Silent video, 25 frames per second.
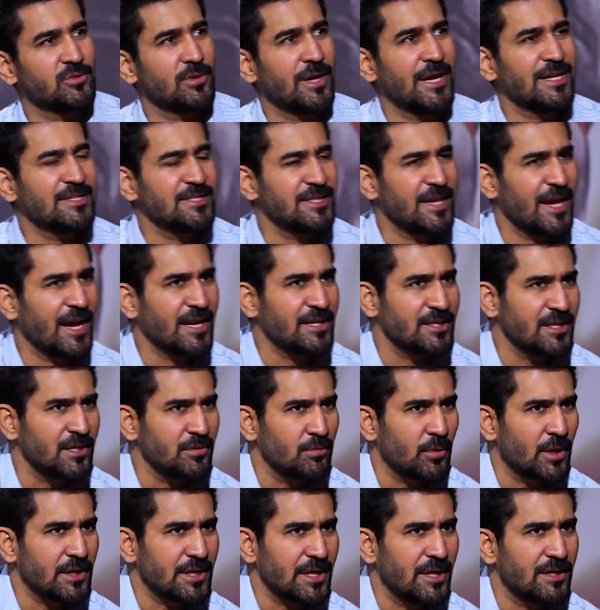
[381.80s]
So, as an actor,
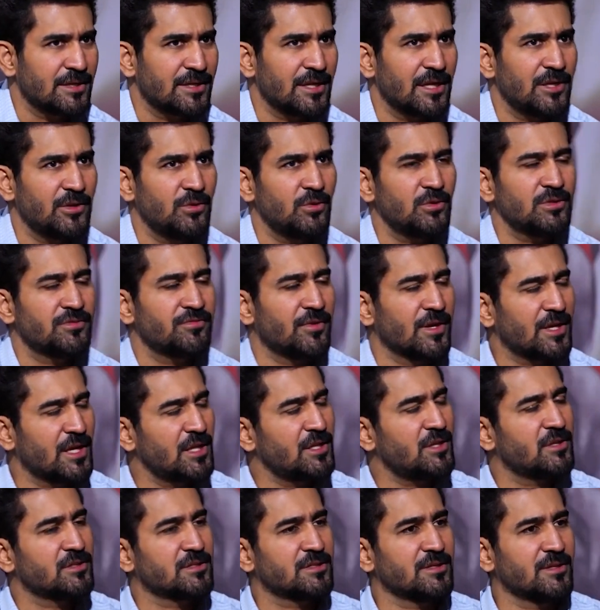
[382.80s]
what I will tell you is
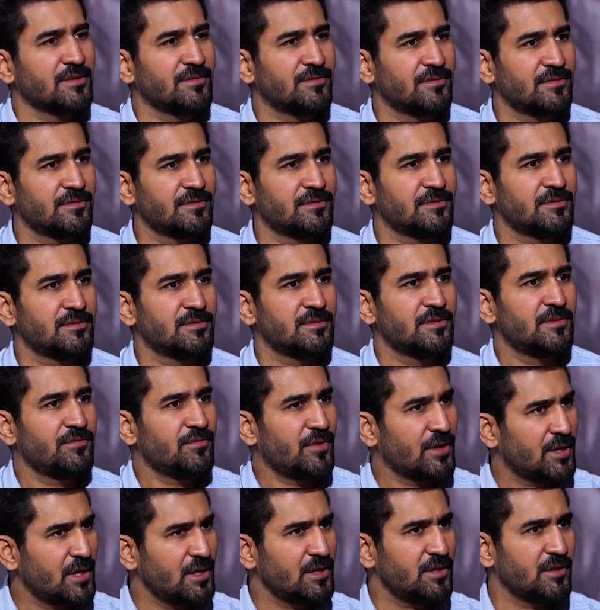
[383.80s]
forget yourself. Mm.
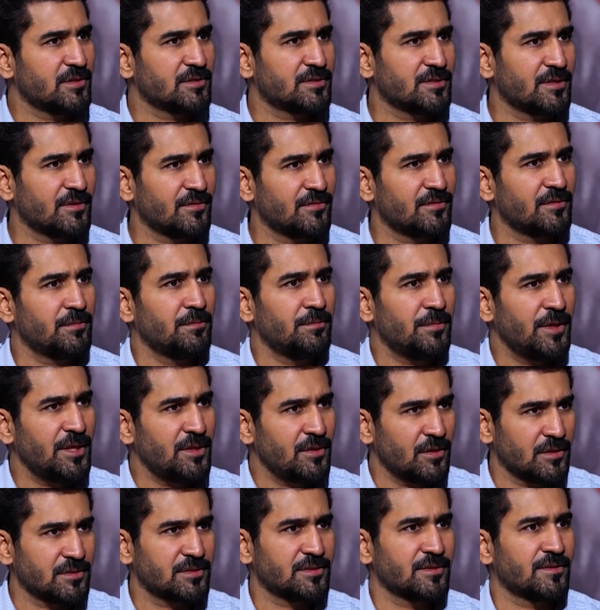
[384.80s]
Forget yourself. Be
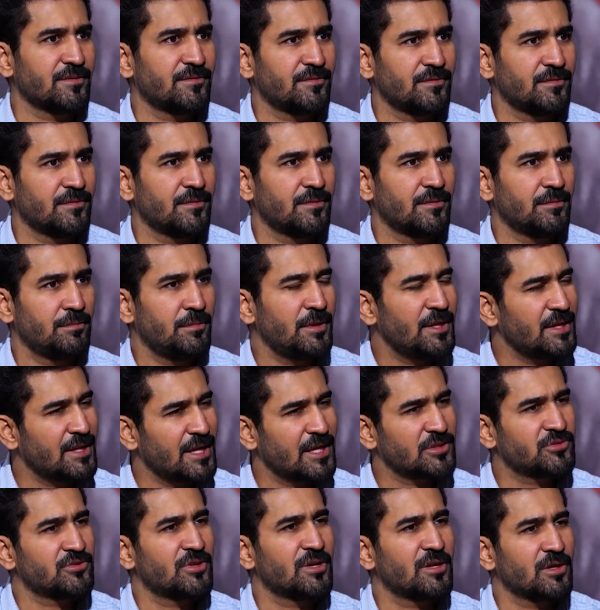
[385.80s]
yourself. Be
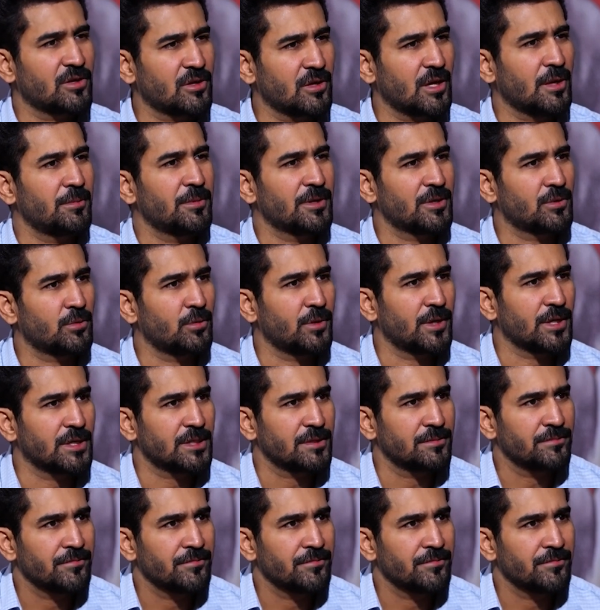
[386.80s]
natural, calm and quiet.